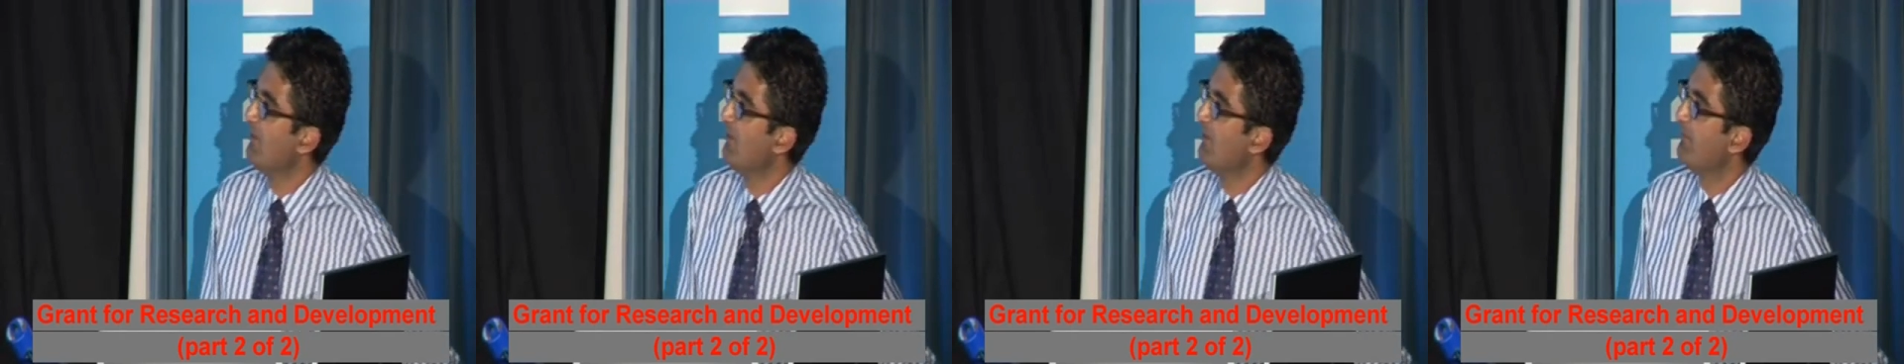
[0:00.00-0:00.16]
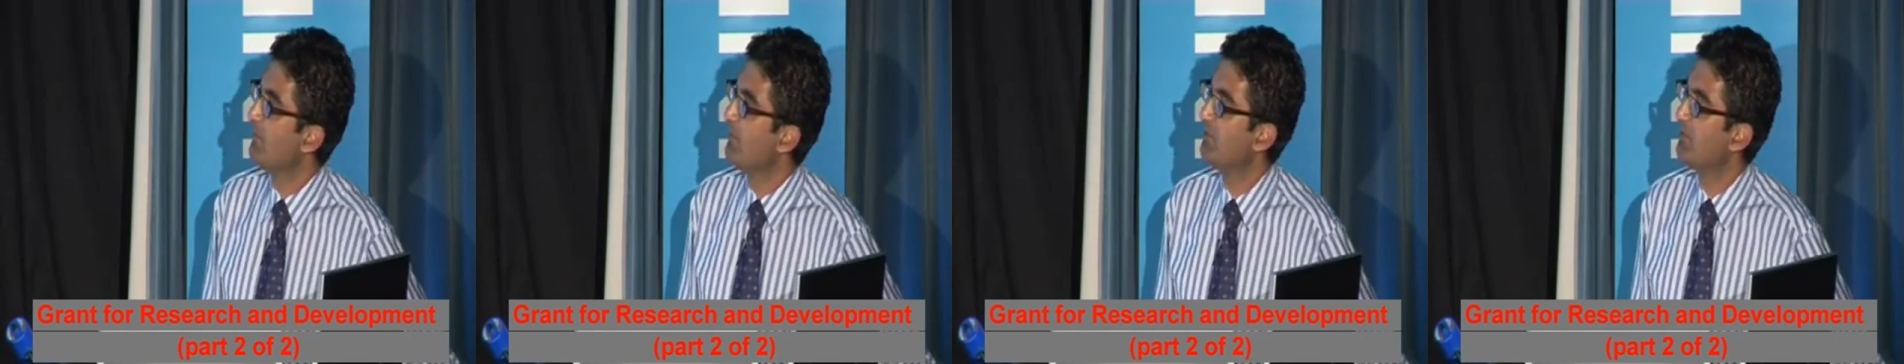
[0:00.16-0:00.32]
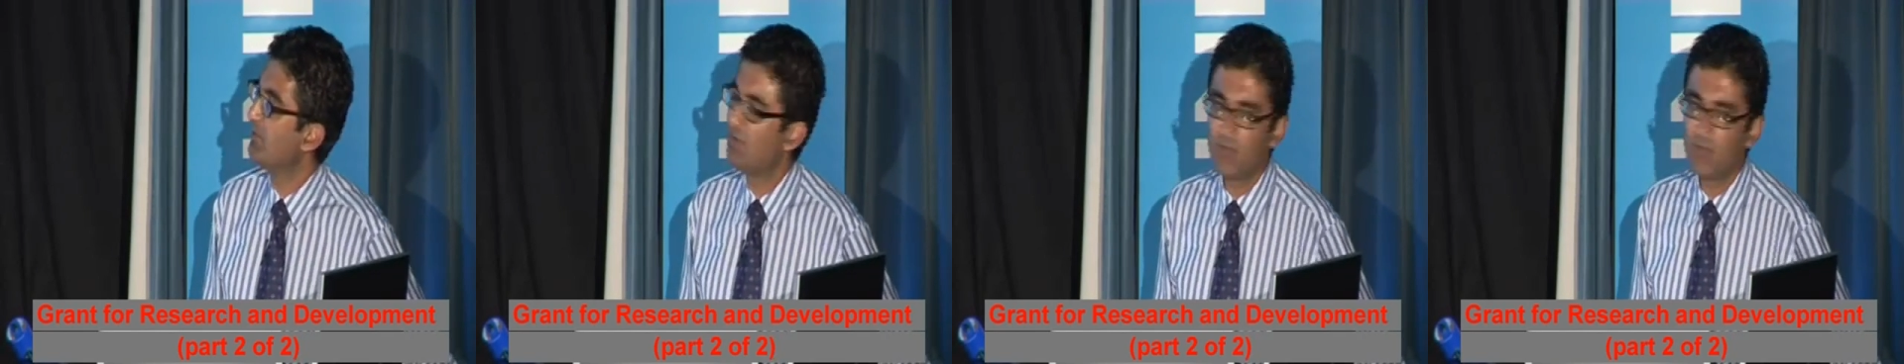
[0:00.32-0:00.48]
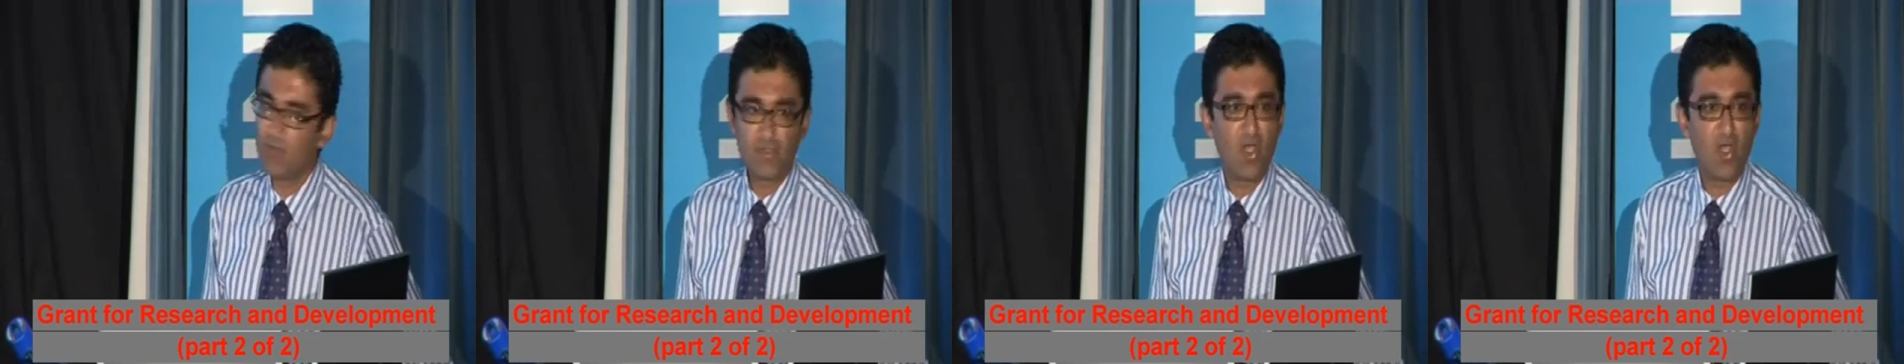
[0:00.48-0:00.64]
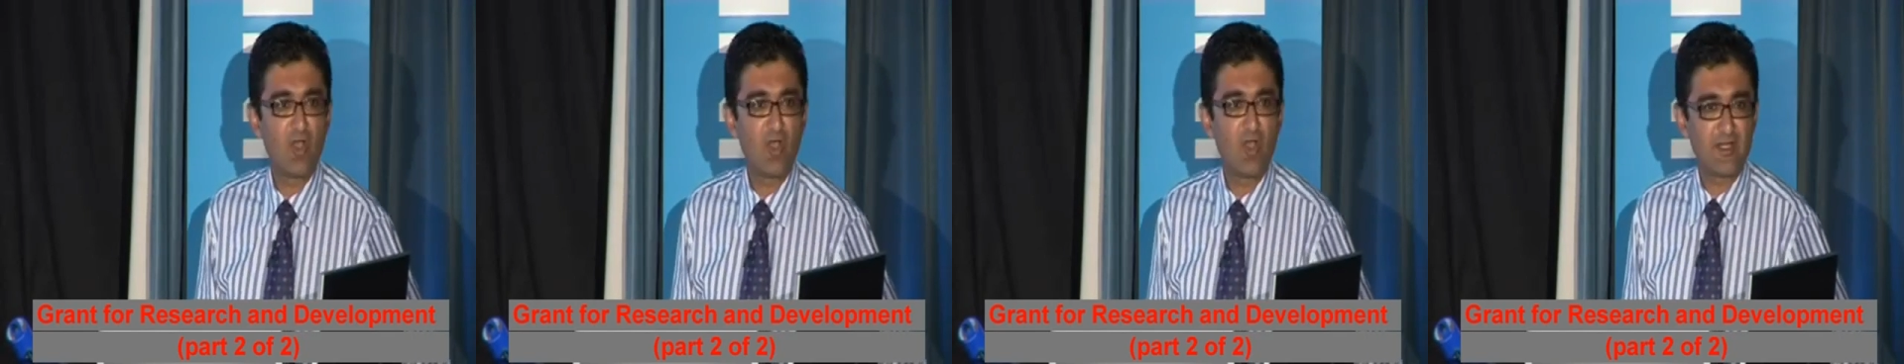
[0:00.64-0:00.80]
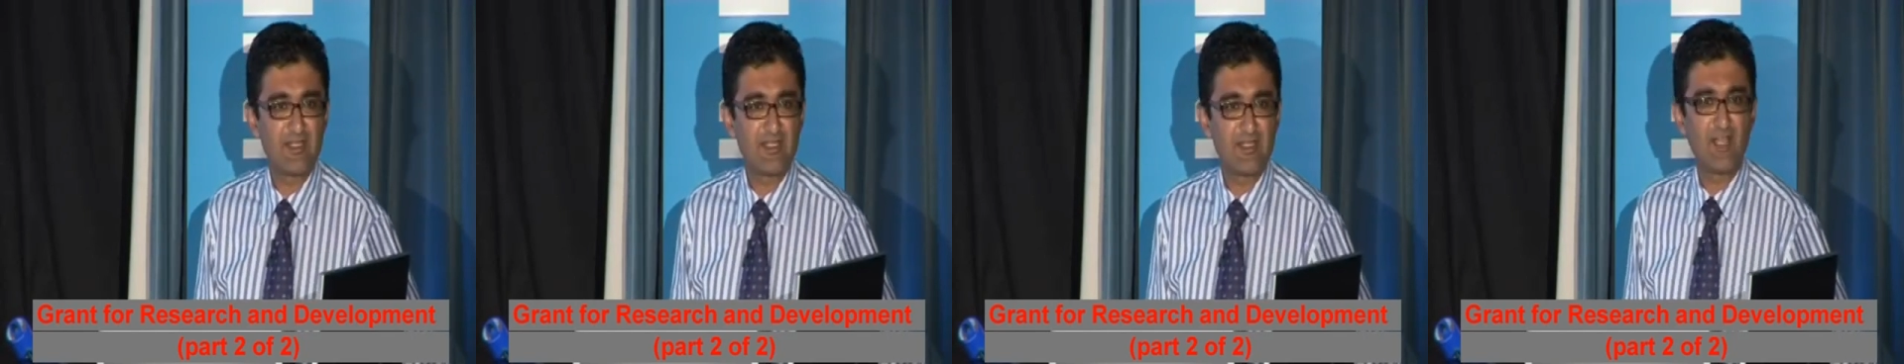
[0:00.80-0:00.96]
But we do
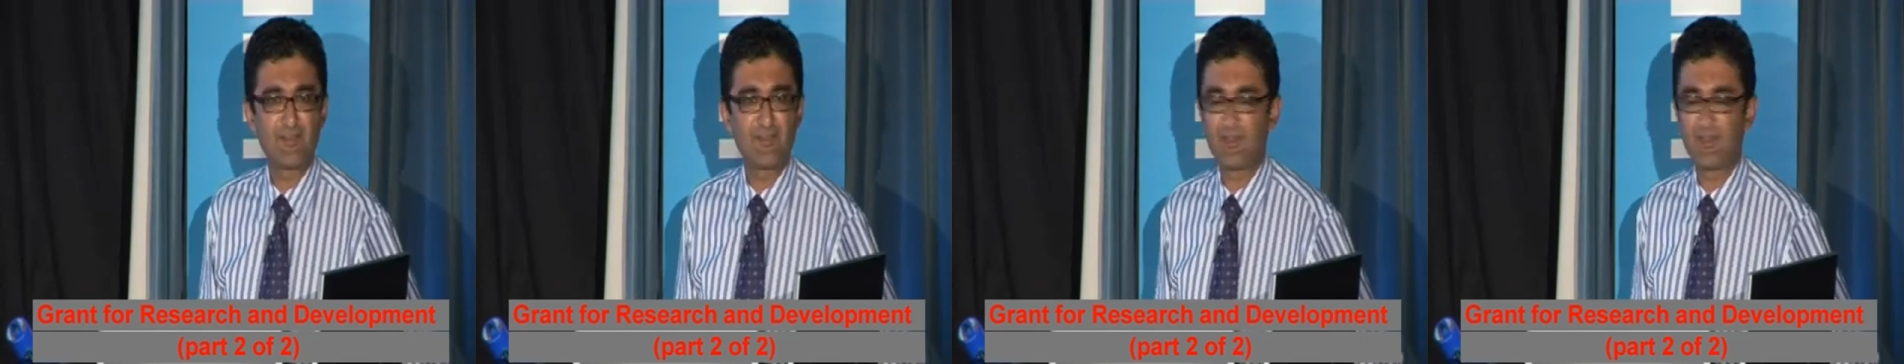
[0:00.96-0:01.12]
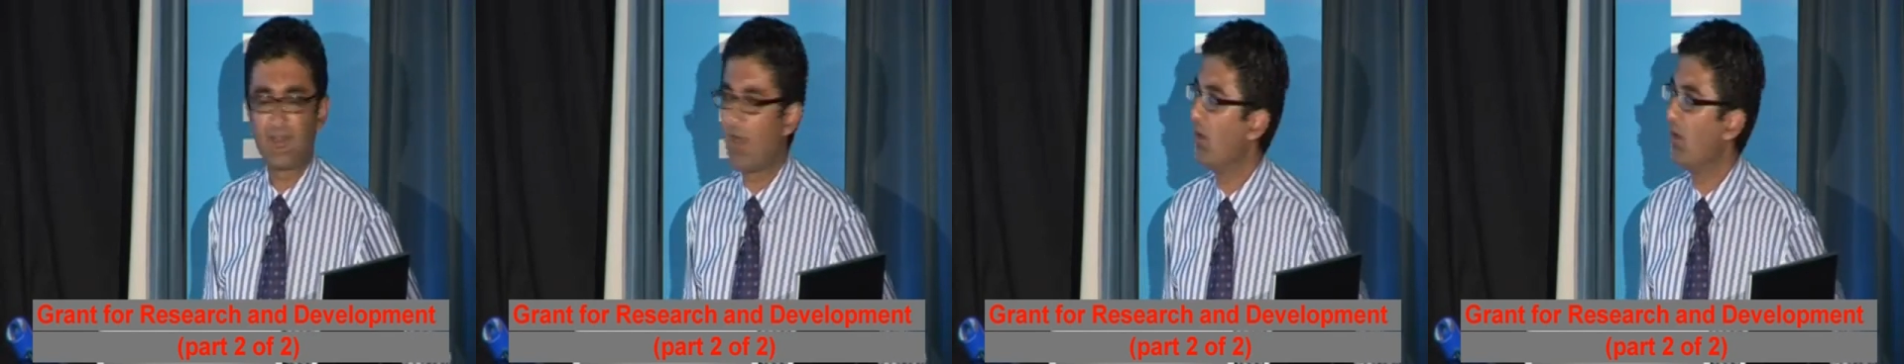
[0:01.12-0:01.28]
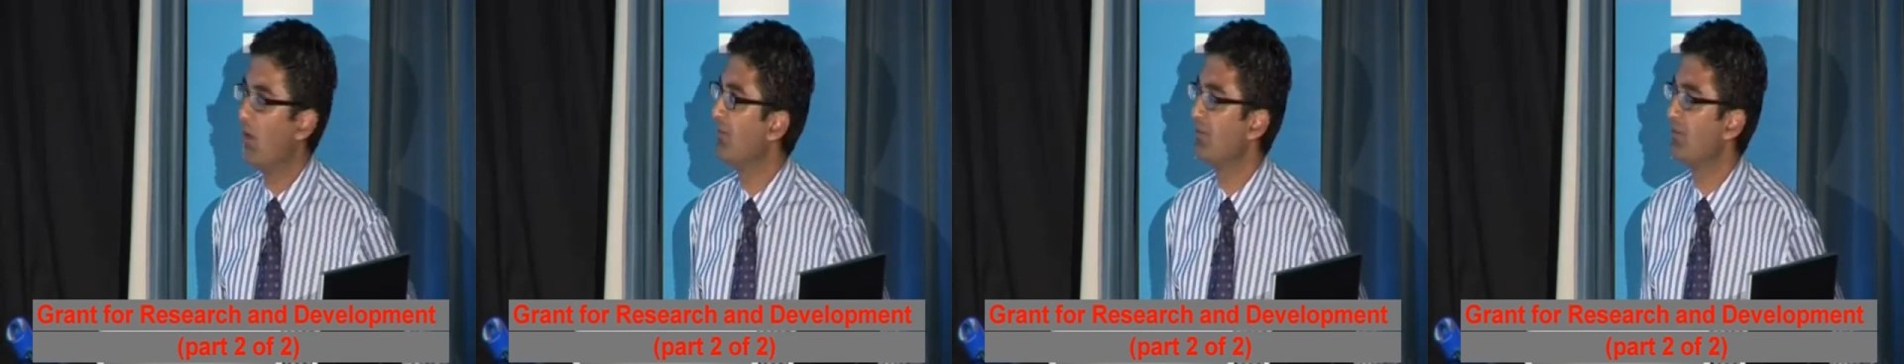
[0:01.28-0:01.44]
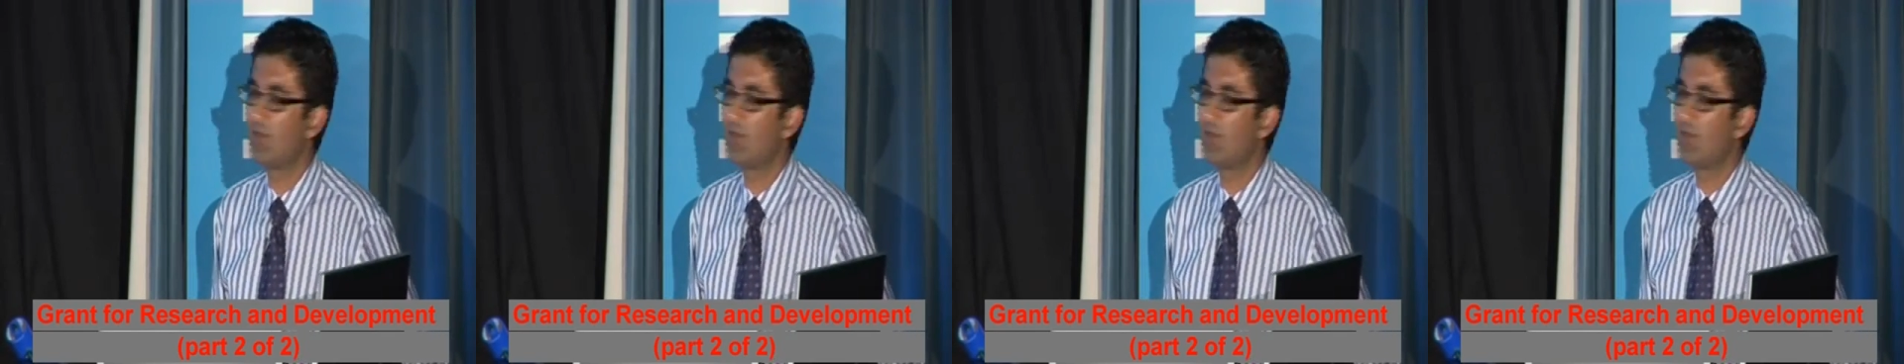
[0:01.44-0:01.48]
target ourselves